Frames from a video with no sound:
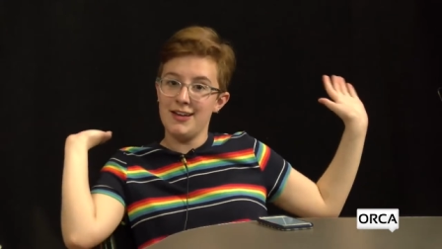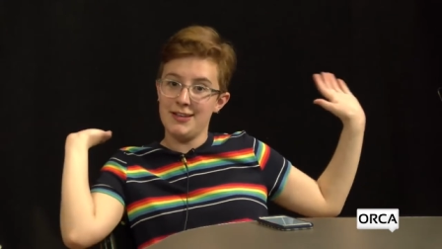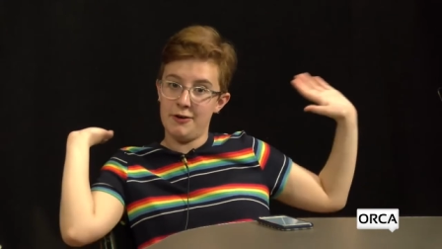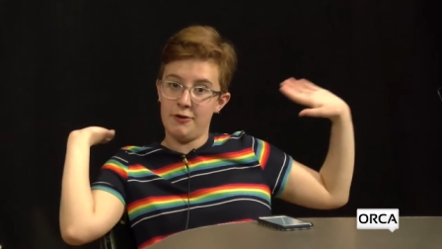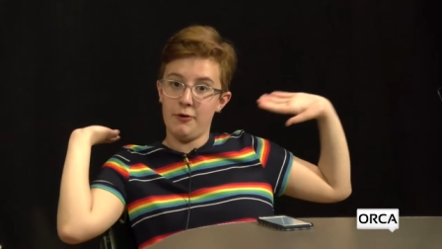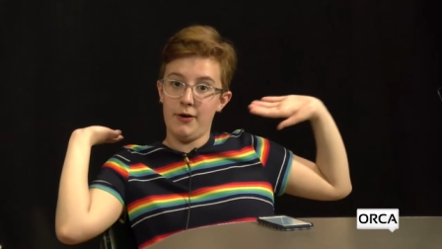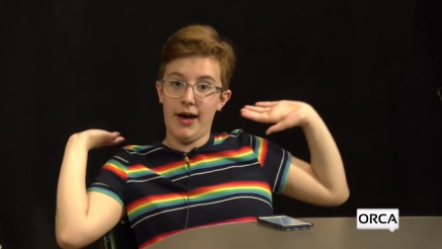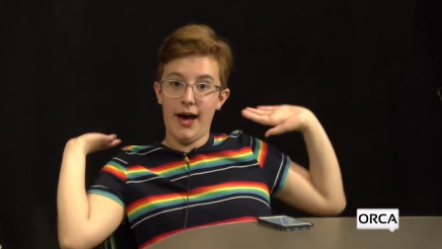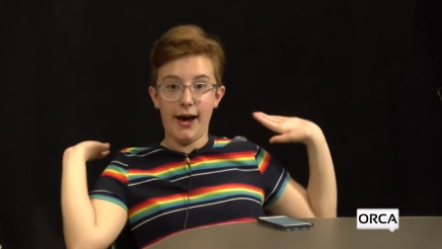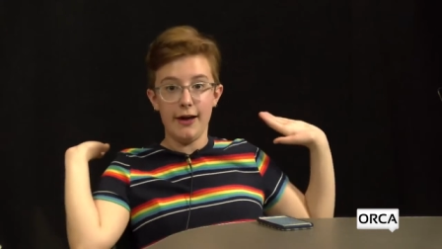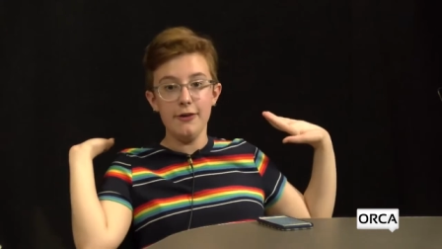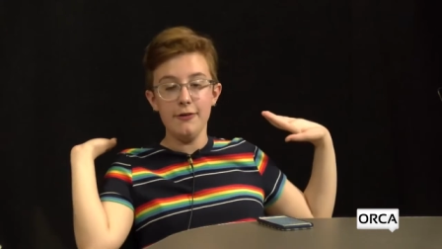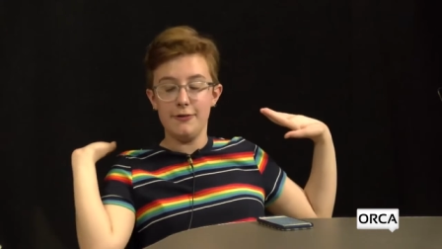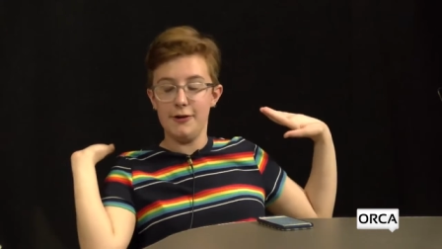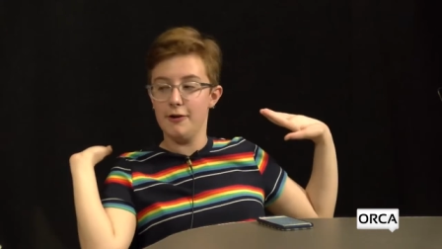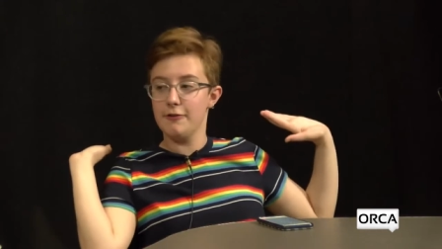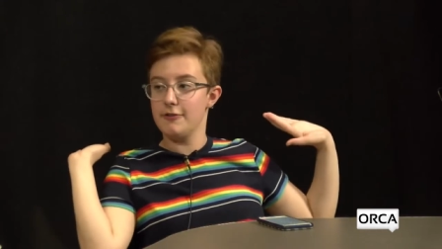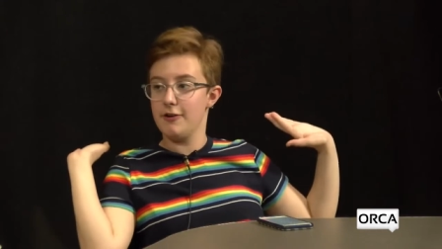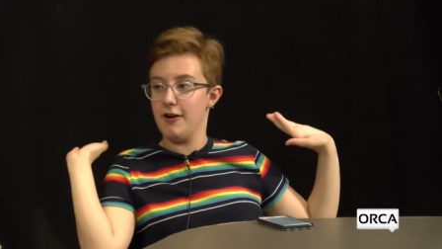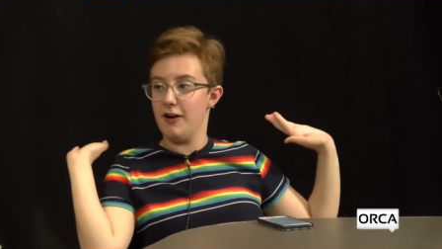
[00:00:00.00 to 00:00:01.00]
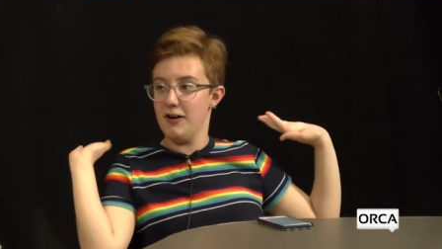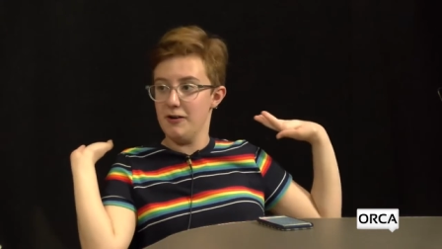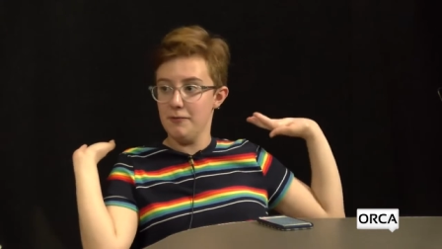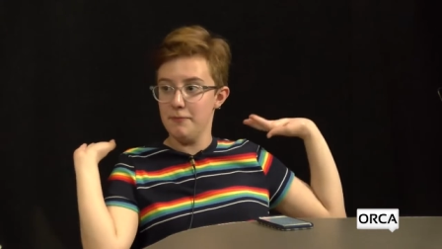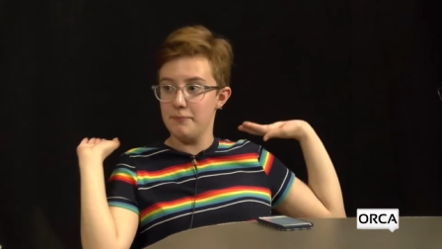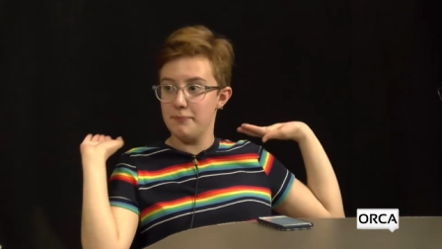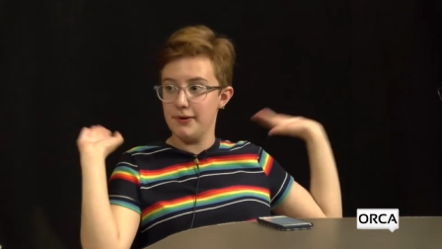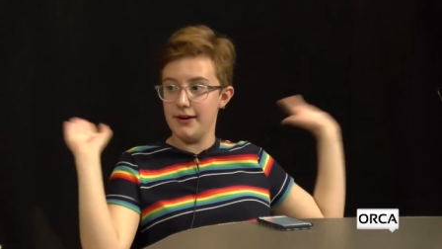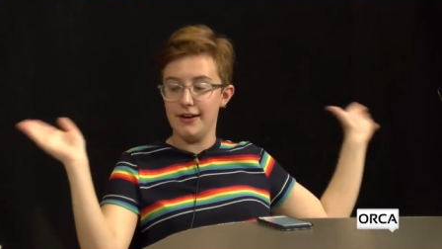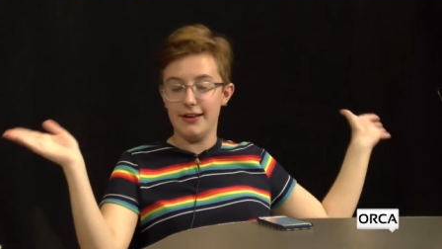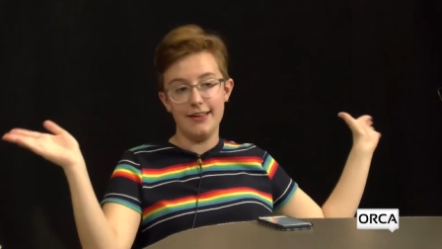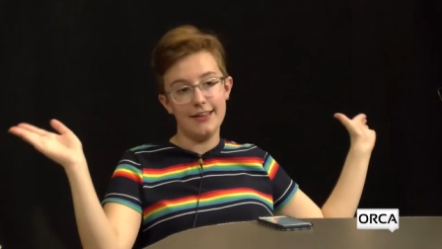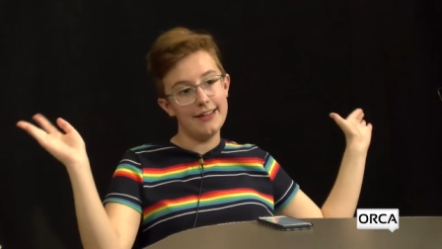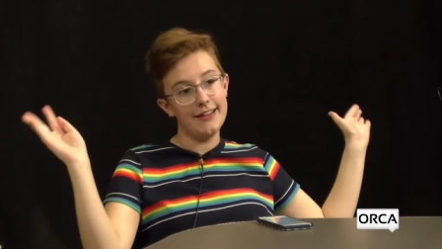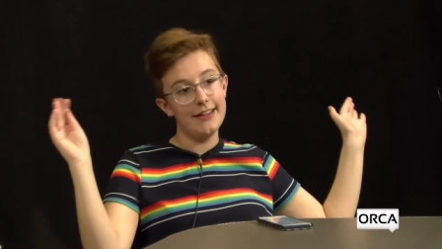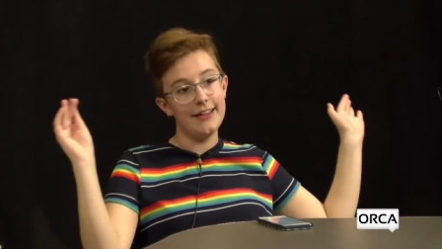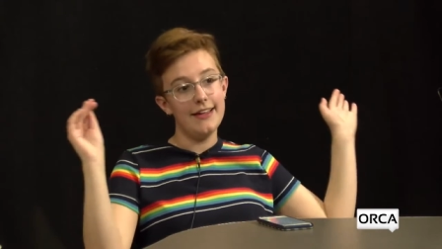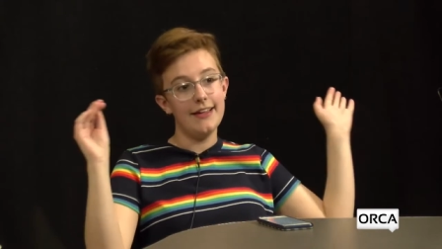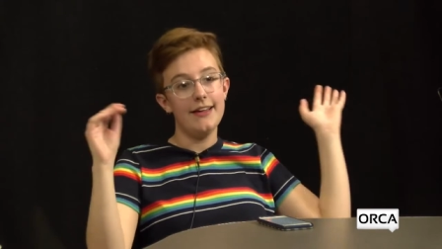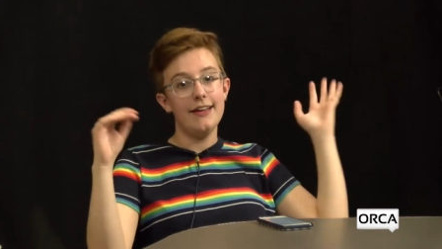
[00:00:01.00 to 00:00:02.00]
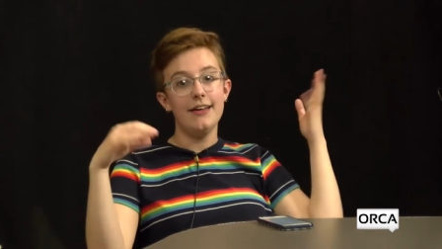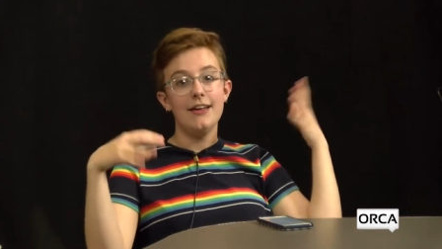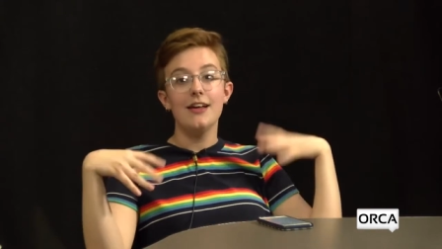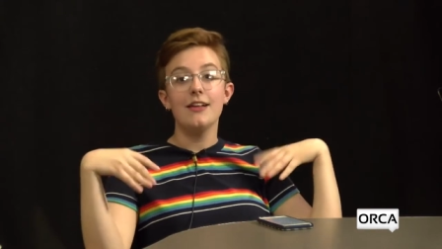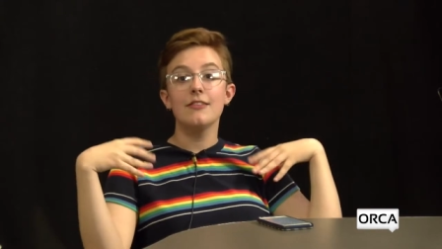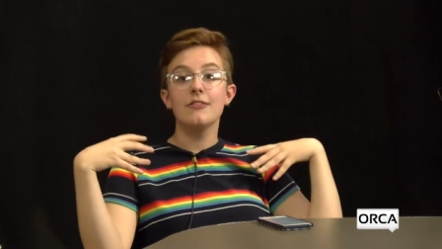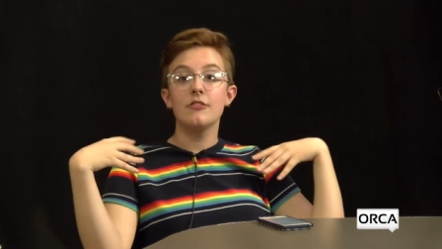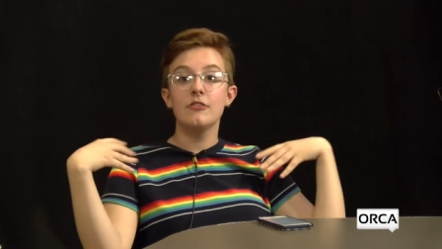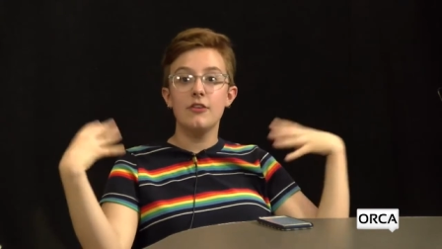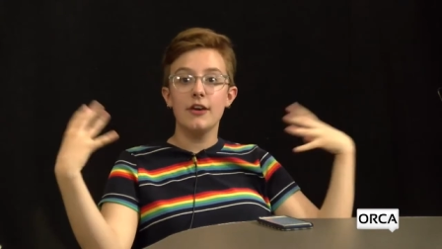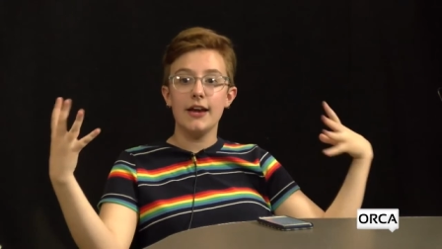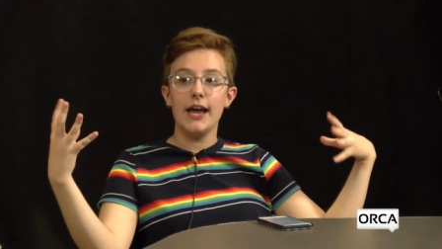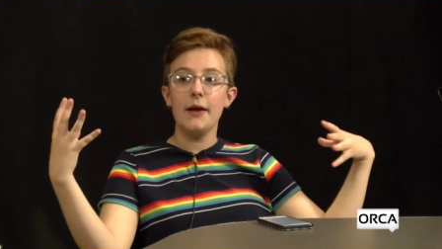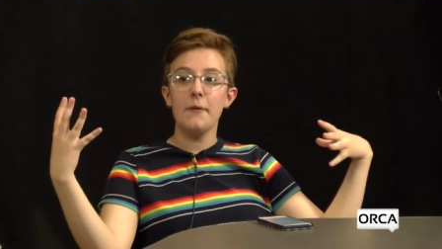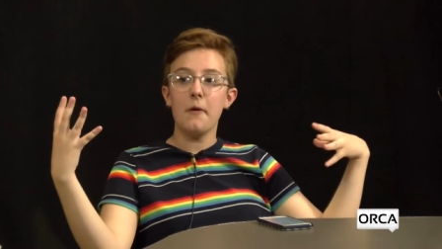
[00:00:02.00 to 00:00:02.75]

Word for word: I don't know how you don't know, but J.K.